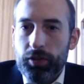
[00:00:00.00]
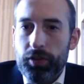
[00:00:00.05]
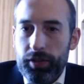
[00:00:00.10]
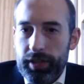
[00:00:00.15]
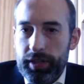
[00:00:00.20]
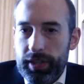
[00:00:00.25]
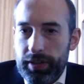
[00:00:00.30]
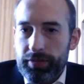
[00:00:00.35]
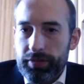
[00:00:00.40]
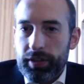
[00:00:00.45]
the
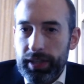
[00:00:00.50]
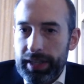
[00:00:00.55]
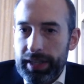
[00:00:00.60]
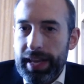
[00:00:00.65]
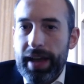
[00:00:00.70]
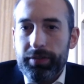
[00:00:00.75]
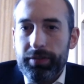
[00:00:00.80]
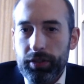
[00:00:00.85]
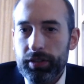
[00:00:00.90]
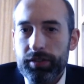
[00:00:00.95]
different
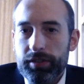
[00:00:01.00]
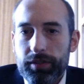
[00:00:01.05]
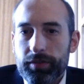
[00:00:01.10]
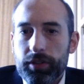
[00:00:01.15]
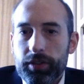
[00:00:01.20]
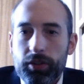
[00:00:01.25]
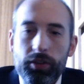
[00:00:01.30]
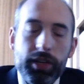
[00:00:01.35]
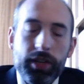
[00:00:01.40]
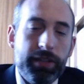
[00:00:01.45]
levels of
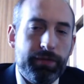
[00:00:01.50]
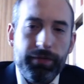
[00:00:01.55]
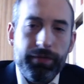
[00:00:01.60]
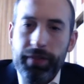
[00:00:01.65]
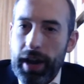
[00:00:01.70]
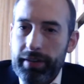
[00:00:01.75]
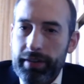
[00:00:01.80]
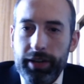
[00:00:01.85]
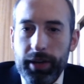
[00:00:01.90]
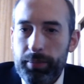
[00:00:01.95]
law, is
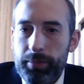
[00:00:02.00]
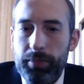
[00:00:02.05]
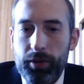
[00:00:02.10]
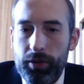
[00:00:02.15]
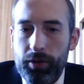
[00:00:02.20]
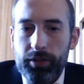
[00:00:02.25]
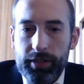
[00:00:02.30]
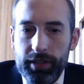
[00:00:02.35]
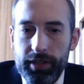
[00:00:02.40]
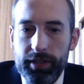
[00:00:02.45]
very
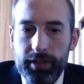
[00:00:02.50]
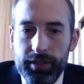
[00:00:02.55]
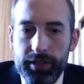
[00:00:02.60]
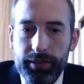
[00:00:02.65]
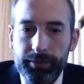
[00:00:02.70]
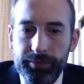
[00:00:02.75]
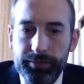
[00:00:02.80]
important.